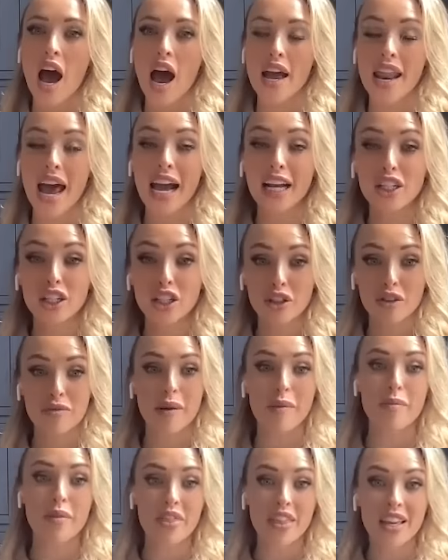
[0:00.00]
and I just
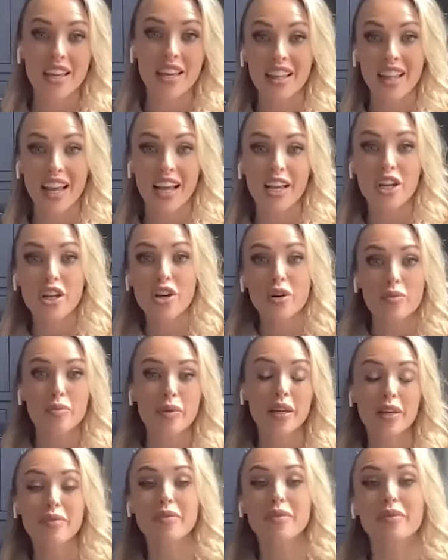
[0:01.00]
remember think like you know
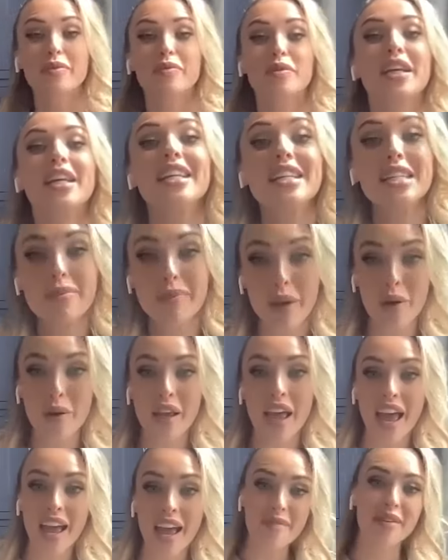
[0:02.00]
being tending to be
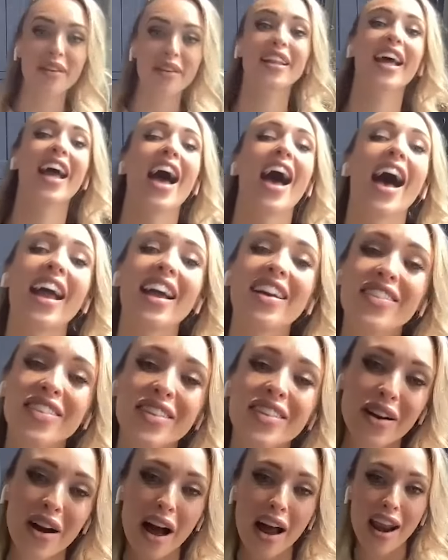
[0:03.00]
okay, being like, "Hi
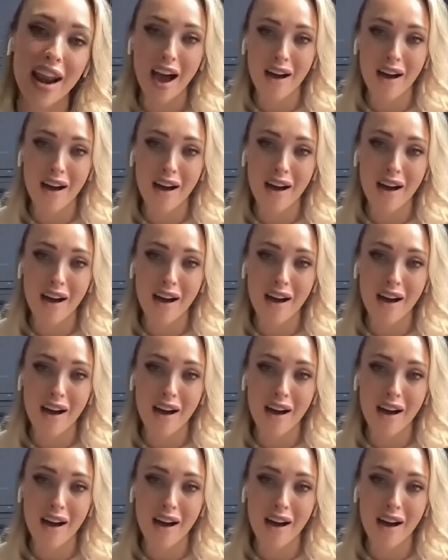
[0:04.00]
everyone,